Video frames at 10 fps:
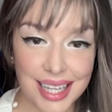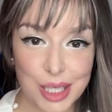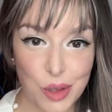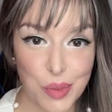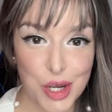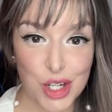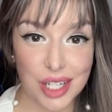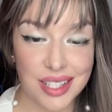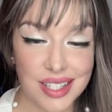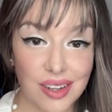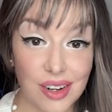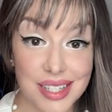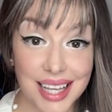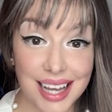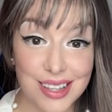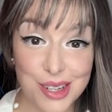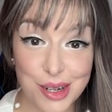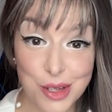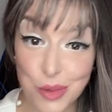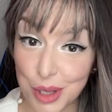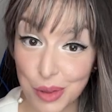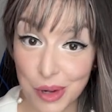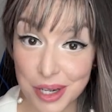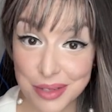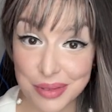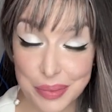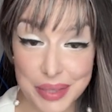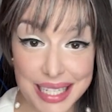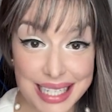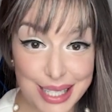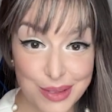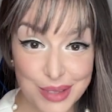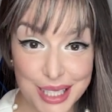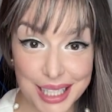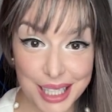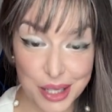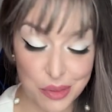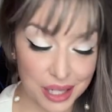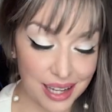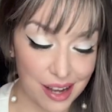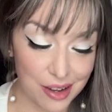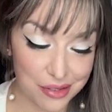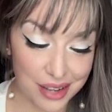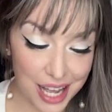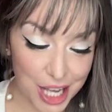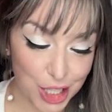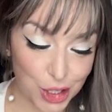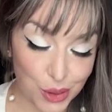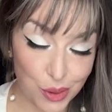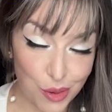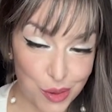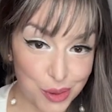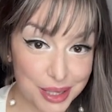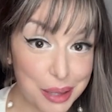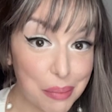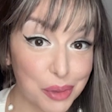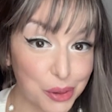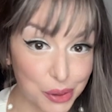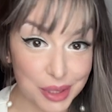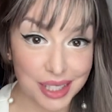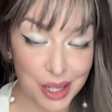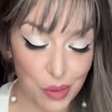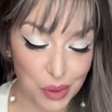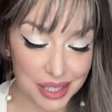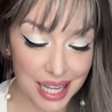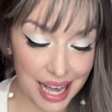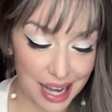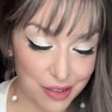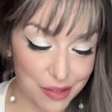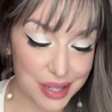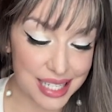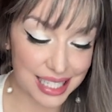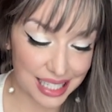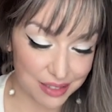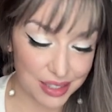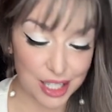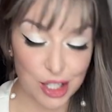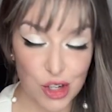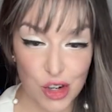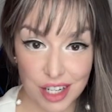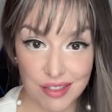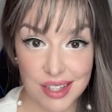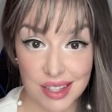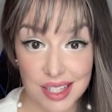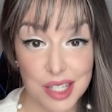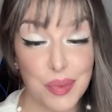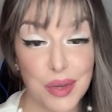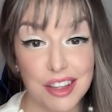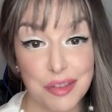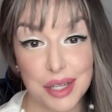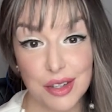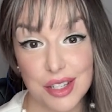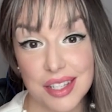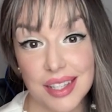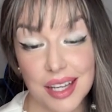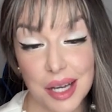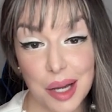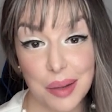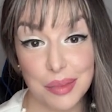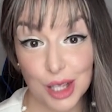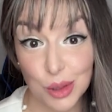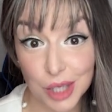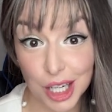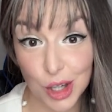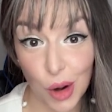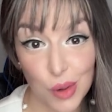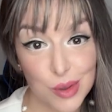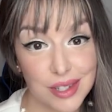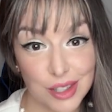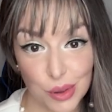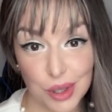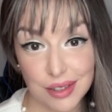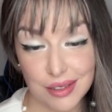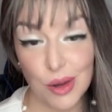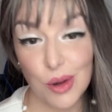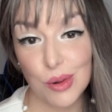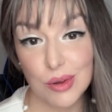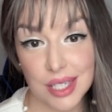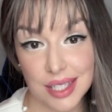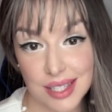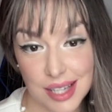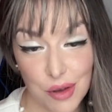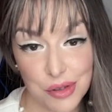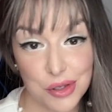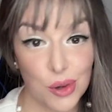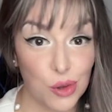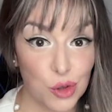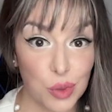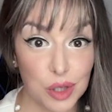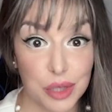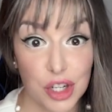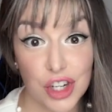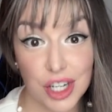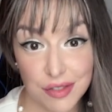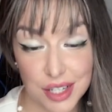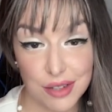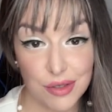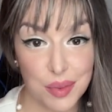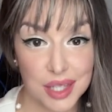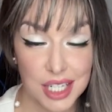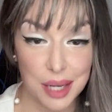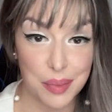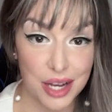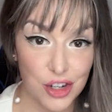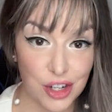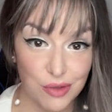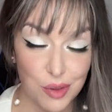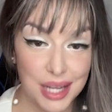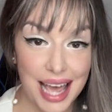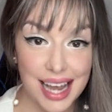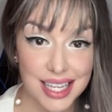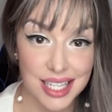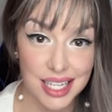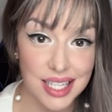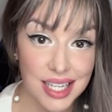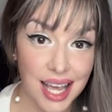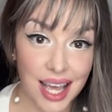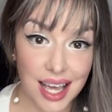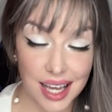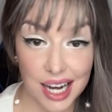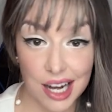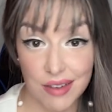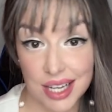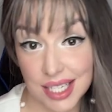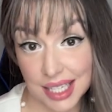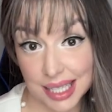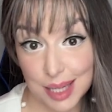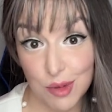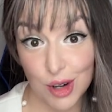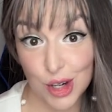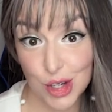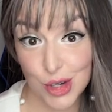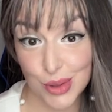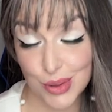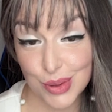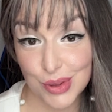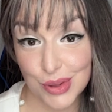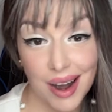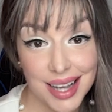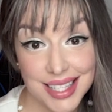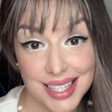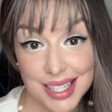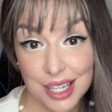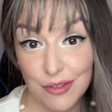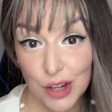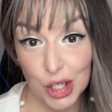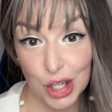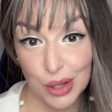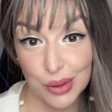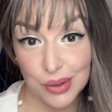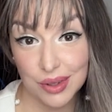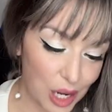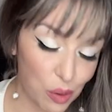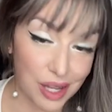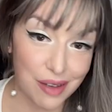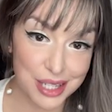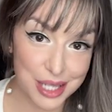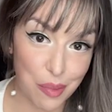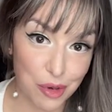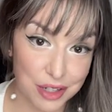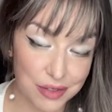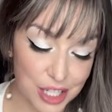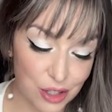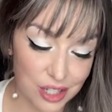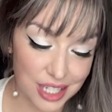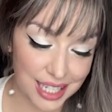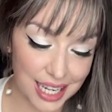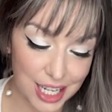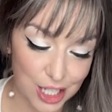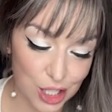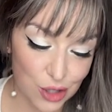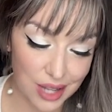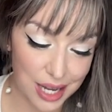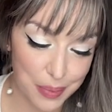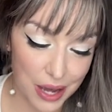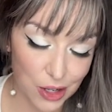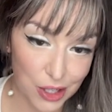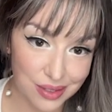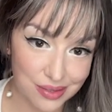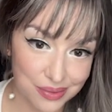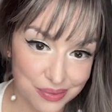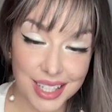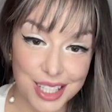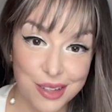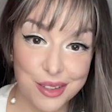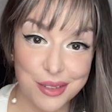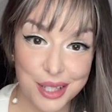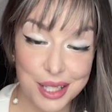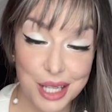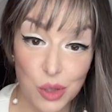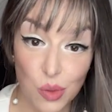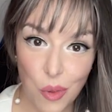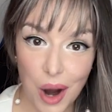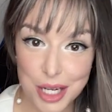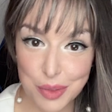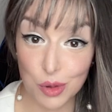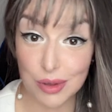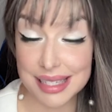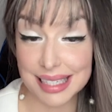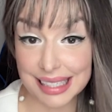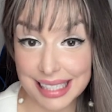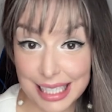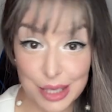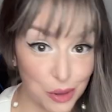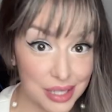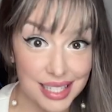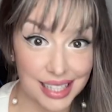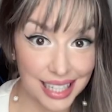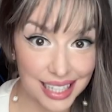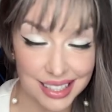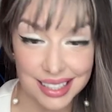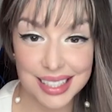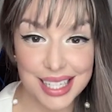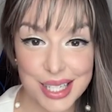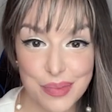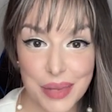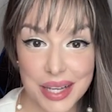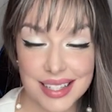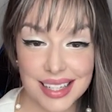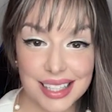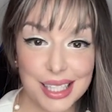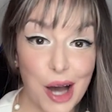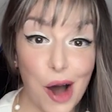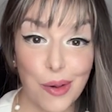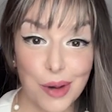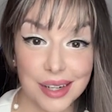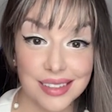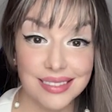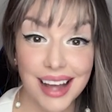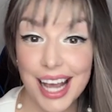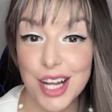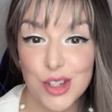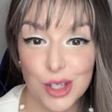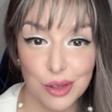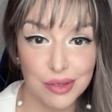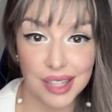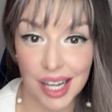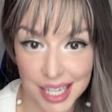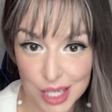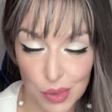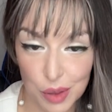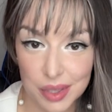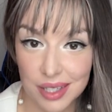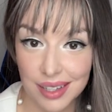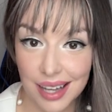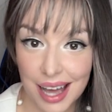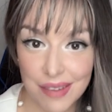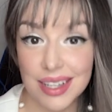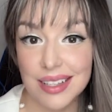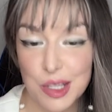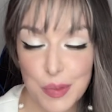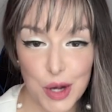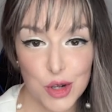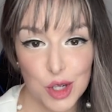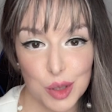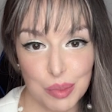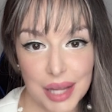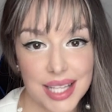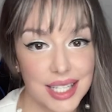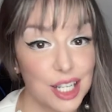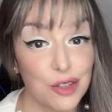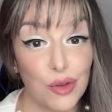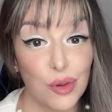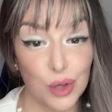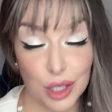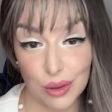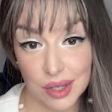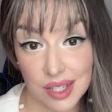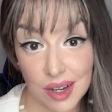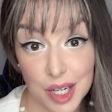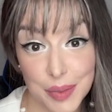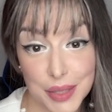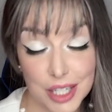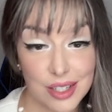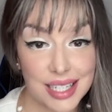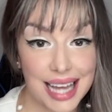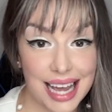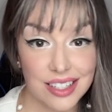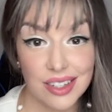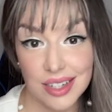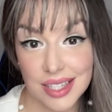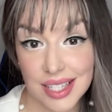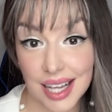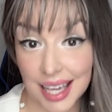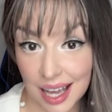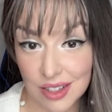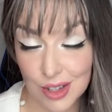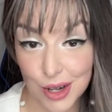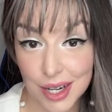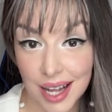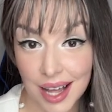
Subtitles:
Hello, my shining stars, Cancers. What a wonderful beginning of the year we have. Your ruler moon will have significant shifts this month because the lunar nodes, north node and south node, will be shifting from the dimension from the axis Aries and Libra to Pisces and Virgo. I will have a separate video dedicated to that matter. Another thing that White Moon Selene or Selena is basically our angel of light will be having special blessings for your sign because it enters Cancer.